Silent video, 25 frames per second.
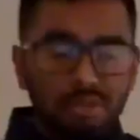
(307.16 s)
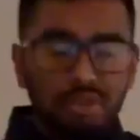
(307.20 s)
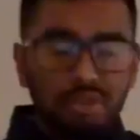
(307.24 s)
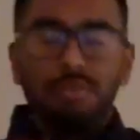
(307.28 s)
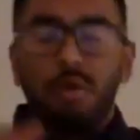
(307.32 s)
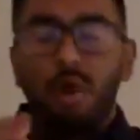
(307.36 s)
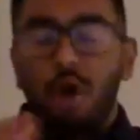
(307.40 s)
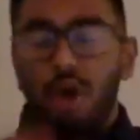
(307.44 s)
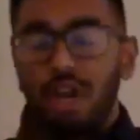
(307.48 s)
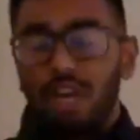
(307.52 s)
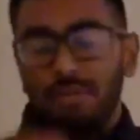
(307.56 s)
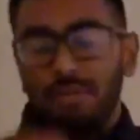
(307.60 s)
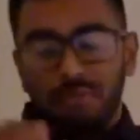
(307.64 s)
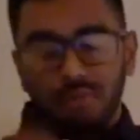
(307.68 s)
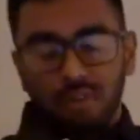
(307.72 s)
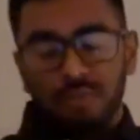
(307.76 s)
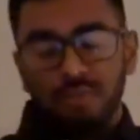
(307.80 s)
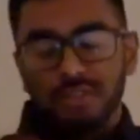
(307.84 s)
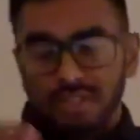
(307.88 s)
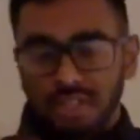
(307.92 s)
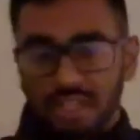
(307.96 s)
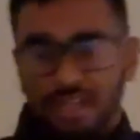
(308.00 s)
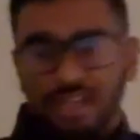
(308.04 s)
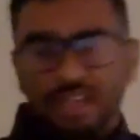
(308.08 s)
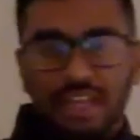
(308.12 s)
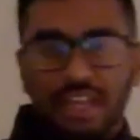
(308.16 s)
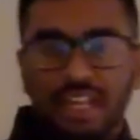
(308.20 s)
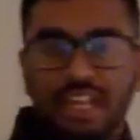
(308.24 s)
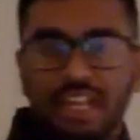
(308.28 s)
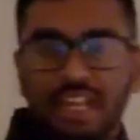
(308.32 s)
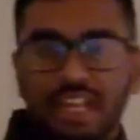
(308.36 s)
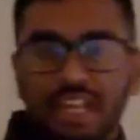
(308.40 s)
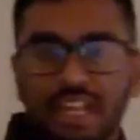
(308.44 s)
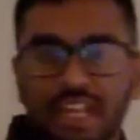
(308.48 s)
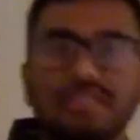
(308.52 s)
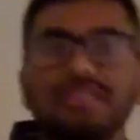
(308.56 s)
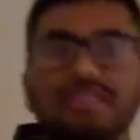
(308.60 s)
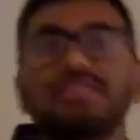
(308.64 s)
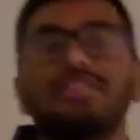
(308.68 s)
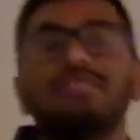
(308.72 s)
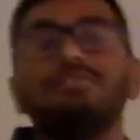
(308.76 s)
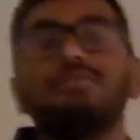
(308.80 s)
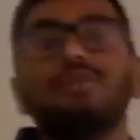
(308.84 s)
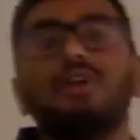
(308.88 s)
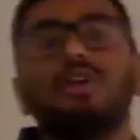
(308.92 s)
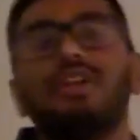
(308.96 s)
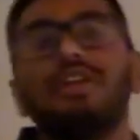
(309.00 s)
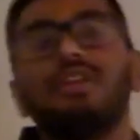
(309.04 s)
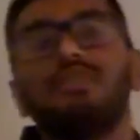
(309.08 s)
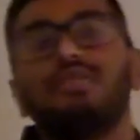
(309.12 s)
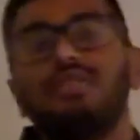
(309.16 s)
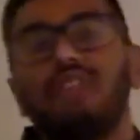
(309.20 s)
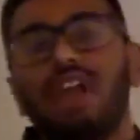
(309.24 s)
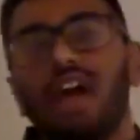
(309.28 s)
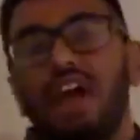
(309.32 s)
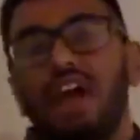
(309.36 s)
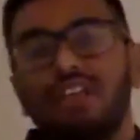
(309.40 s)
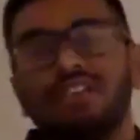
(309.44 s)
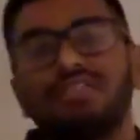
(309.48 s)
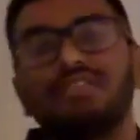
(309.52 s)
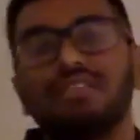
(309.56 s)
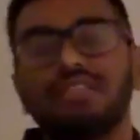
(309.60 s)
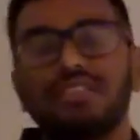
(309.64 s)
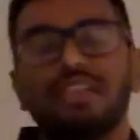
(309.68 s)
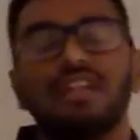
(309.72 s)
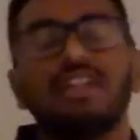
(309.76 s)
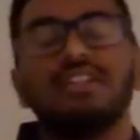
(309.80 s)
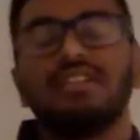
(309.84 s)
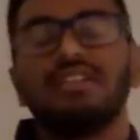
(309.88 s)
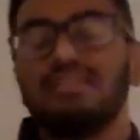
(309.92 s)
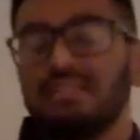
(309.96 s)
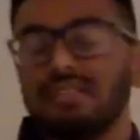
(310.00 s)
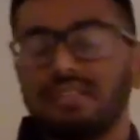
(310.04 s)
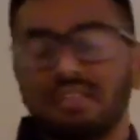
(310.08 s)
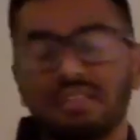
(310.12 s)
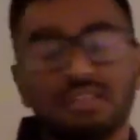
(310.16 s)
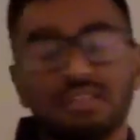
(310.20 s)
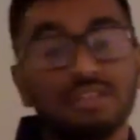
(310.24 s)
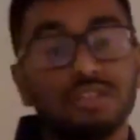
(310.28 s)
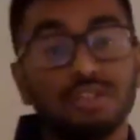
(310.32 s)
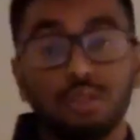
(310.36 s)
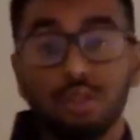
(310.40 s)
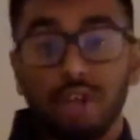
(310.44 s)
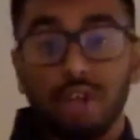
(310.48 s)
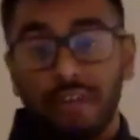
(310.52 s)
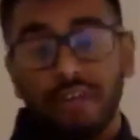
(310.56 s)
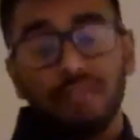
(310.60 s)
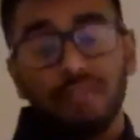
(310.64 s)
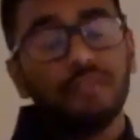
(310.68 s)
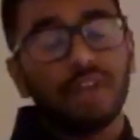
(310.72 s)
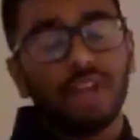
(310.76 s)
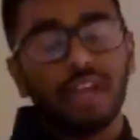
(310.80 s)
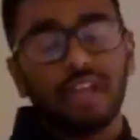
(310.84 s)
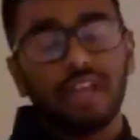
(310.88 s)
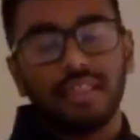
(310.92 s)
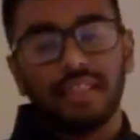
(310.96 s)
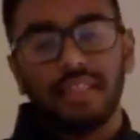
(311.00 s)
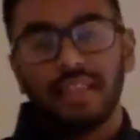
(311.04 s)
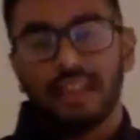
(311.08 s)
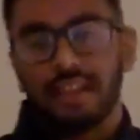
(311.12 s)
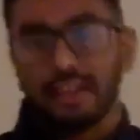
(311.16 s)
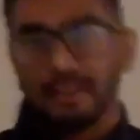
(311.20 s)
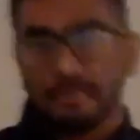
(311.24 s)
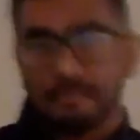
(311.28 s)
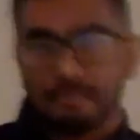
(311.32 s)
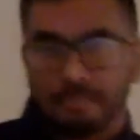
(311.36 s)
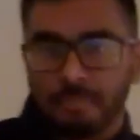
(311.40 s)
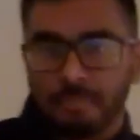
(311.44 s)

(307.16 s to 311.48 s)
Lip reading: on a daily basis compound into large results. So never forget that.